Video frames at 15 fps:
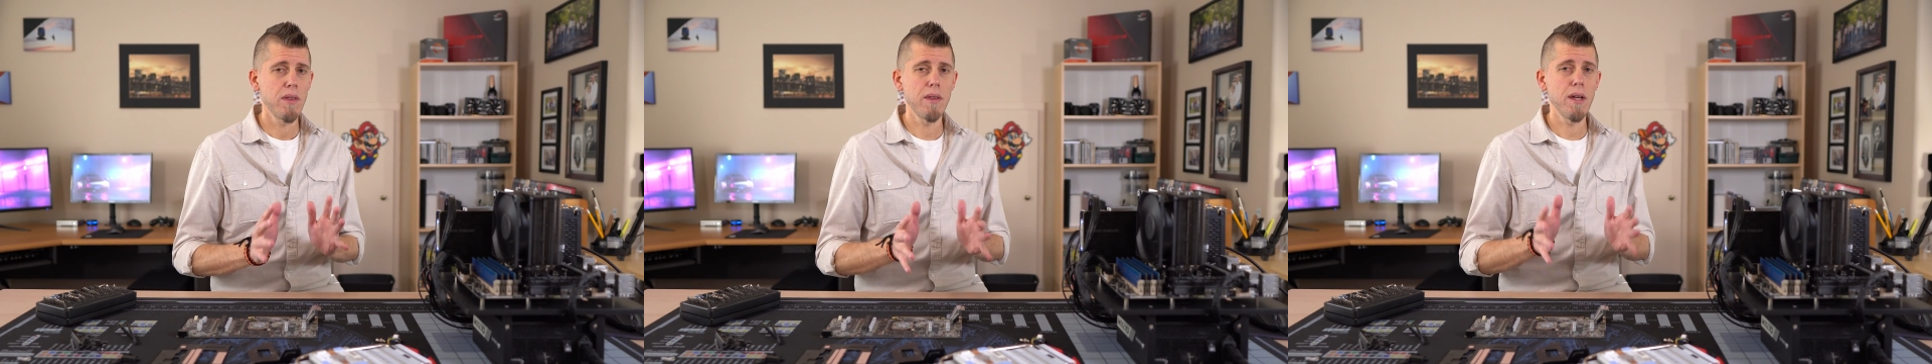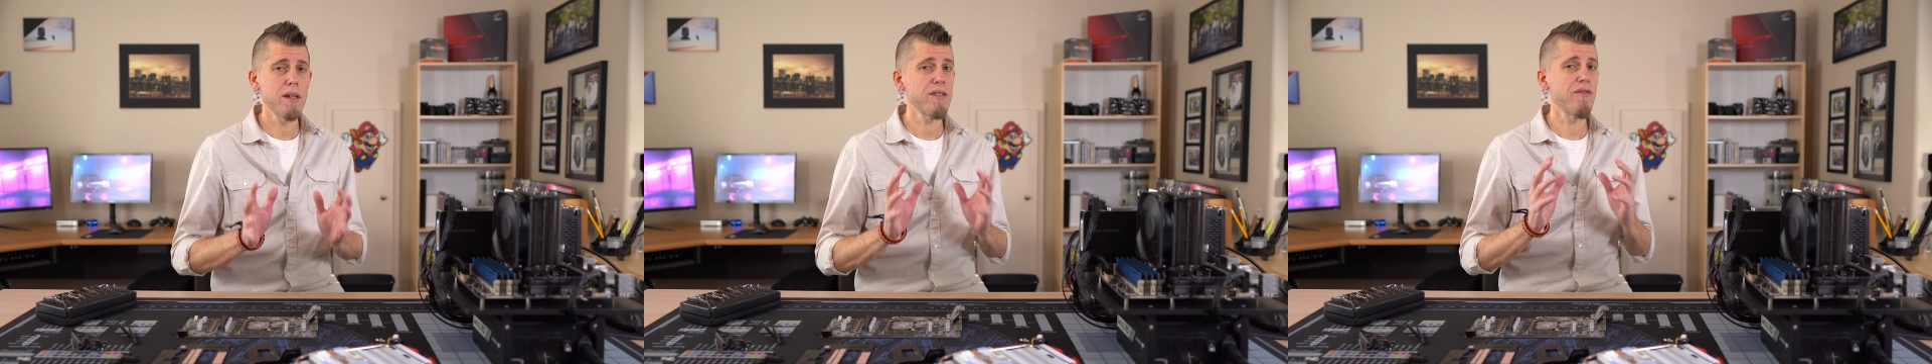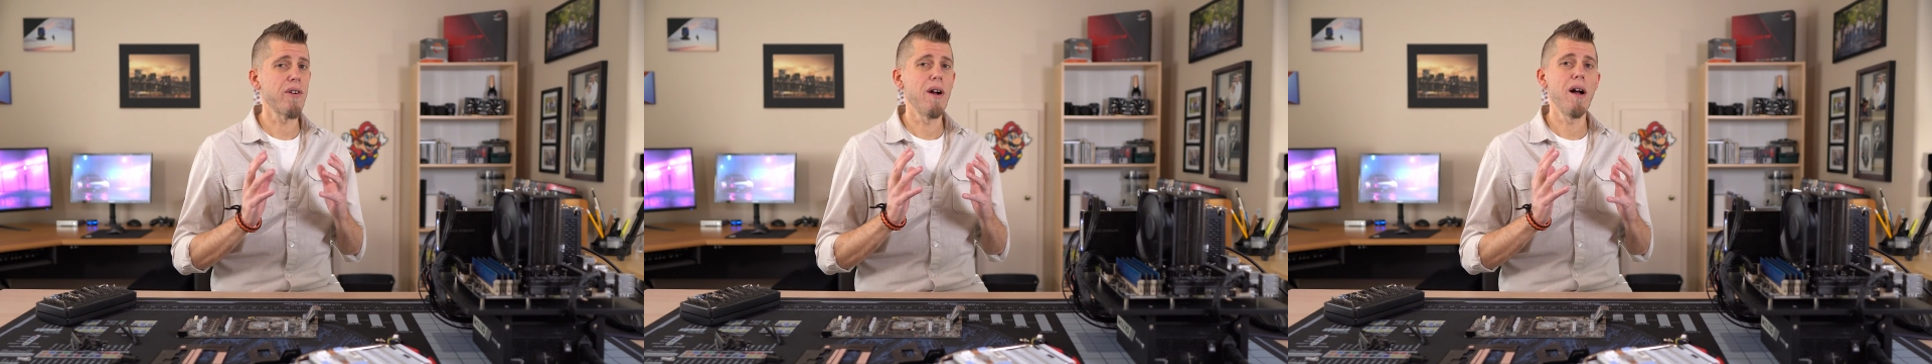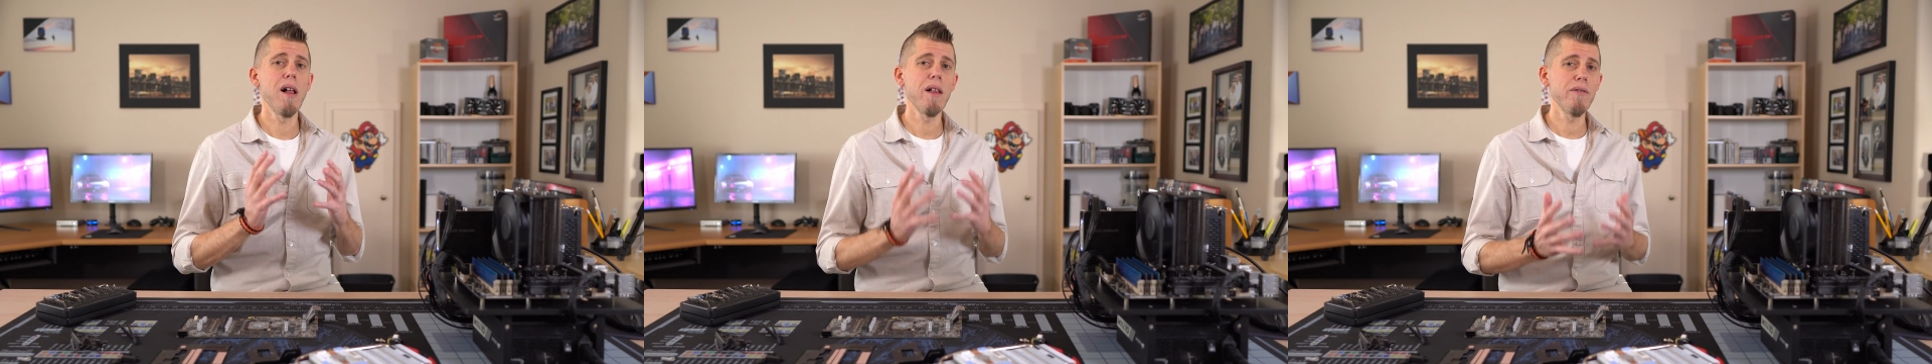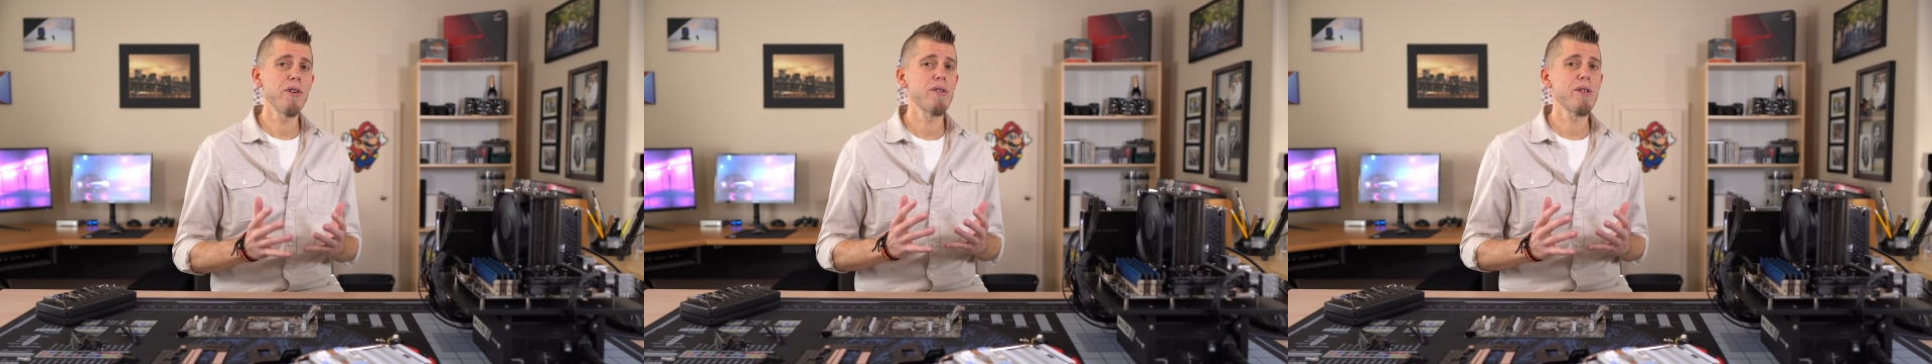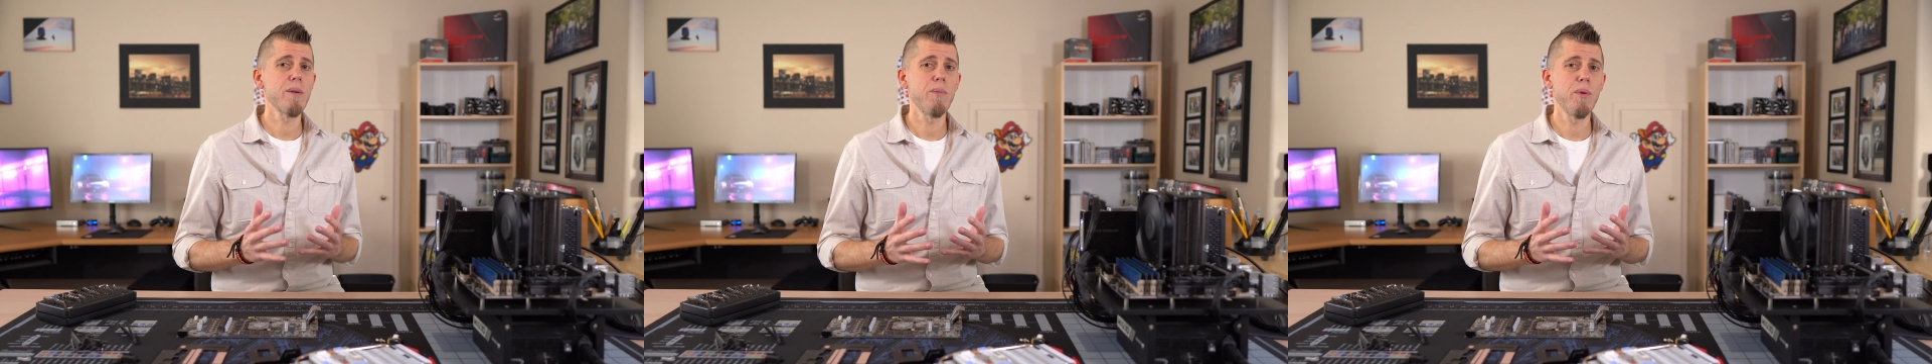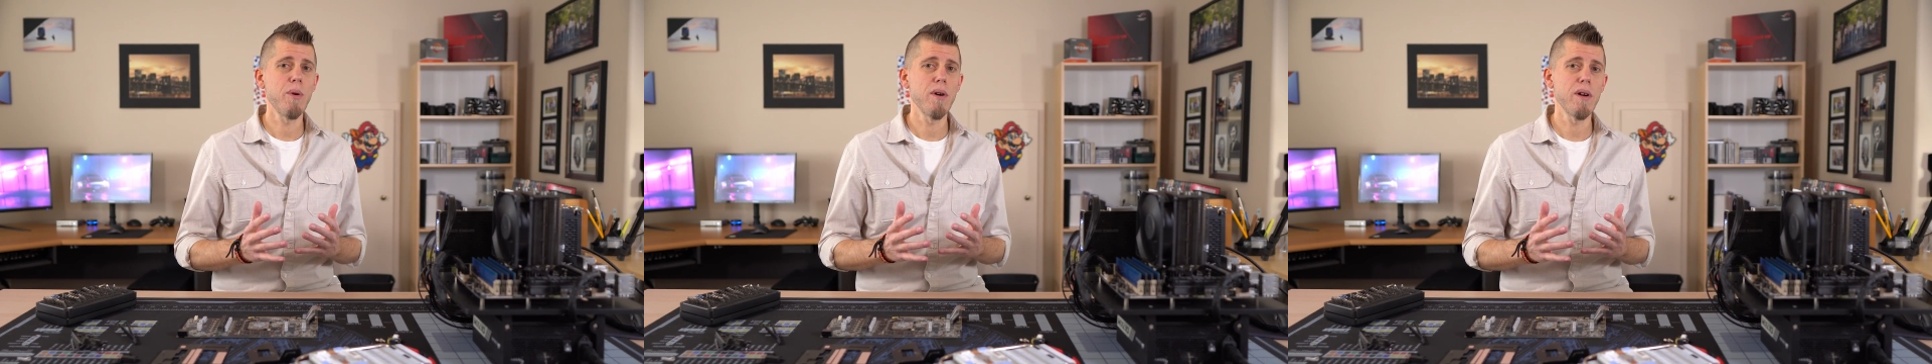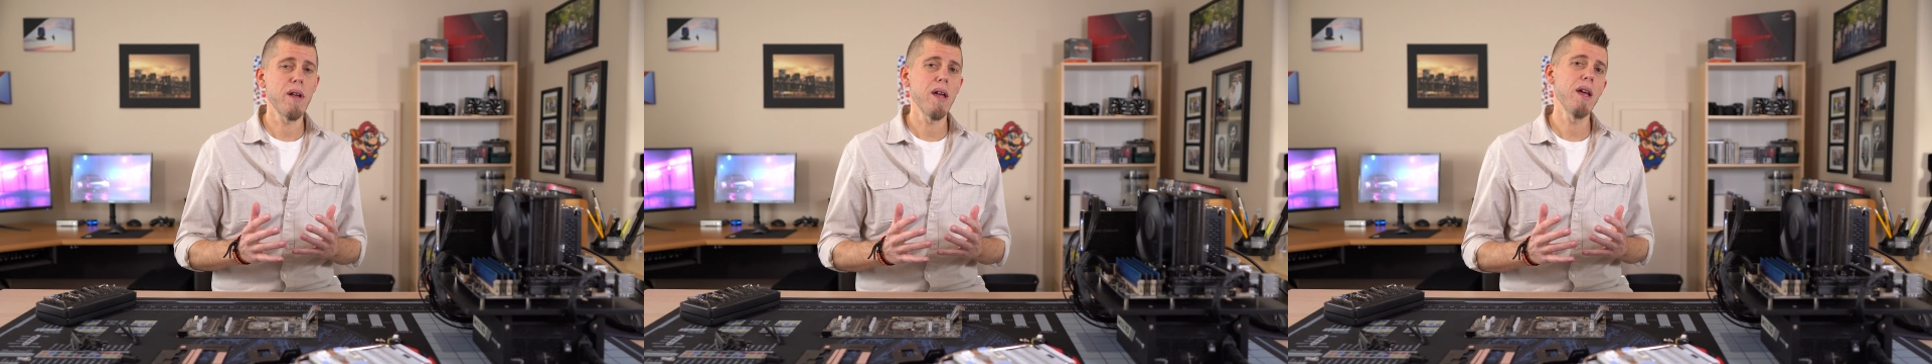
Thanks for all of your support,